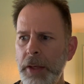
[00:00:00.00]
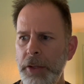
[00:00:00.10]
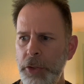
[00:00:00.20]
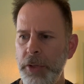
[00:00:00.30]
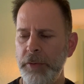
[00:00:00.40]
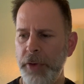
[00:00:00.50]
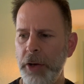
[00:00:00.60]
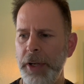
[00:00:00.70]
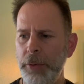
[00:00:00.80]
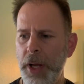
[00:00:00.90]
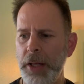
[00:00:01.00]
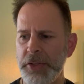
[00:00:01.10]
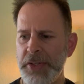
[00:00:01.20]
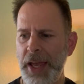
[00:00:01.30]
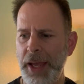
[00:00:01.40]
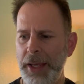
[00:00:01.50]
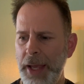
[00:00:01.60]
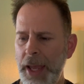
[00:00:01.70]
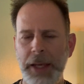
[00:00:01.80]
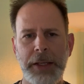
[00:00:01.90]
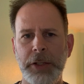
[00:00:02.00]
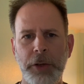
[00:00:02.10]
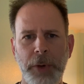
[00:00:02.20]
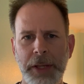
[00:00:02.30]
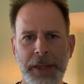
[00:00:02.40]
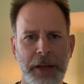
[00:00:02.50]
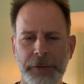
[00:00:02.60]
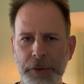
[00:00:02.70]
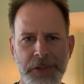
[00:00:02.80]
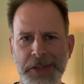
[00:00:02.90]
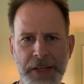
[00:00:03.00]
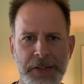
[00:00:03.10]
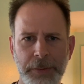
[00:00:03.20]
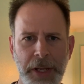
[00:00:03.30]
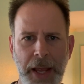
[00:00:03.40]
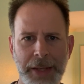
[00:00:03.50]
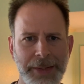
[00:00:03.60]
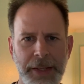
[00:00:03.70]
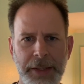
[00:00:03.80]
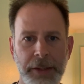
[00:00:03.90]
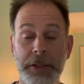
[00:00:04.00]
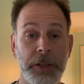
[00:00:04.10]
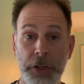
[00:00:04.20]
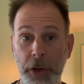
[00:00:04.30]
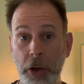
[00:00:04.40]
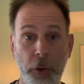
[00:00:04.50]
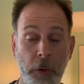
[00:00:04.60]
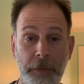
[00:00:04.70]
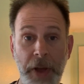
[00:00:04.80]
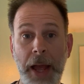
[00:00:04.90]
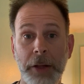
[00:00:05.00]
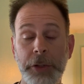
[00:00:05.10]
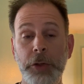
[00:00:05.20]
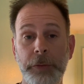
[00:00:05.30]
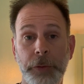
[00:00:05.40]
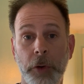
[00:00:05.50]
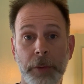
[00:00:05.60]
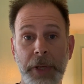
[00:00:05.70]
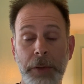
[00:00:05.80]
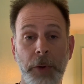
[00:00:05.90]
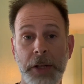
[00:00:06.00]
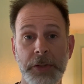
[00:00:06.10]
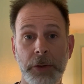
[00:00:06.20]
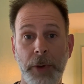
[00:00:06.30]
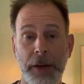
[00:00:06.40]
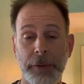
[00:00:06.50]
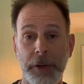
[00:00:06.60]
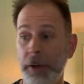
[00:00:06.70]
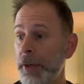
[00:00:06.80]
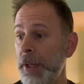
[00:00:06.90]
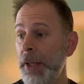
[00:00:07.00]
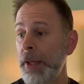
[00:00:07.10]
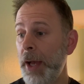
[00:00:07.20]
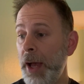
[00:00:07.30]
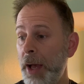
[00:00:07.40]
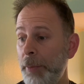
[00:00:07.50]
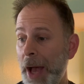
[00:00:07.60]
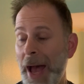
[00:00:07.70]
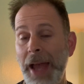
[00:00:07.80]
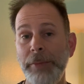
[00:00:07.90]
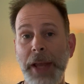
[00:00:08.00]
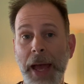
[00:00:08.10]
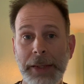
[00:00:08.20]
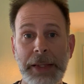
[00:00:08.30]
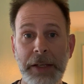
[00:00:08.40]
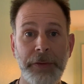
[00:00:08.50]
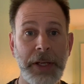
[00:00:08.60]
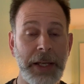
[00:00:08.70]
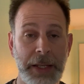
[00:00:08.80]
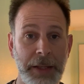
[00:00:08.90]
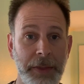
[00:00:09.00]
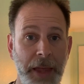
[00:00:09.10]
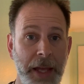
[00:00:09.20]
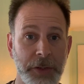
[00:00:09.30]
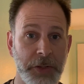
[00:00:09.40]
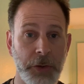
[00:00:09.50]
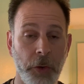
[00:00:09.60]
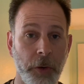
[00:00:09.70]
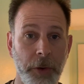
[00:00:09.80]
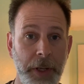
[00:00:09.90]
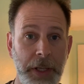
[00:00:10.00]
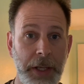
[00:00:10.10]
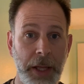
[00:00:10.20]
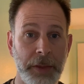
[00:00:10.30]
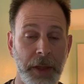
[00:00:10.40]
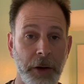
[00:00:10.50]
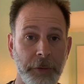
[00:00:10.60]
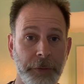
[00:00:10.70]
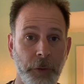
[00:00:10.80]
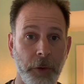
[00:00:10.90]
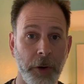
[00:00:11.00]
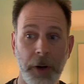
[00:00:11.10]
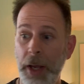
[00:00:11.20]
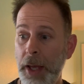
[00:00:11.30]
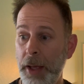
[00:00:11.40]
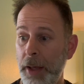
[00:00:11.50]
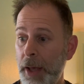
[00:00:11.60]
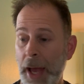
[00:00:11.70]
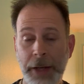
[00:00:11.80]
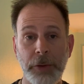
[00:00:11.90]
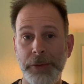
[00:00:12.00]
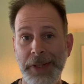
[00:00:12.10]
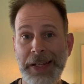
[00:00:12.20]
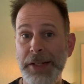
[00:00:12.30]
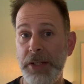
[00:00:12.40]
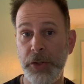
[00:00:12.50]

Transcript: you can very well say, hey, you know what, that First Testament has little to no value for me whatsoever. I'm not living in that story, and therefore I don't need to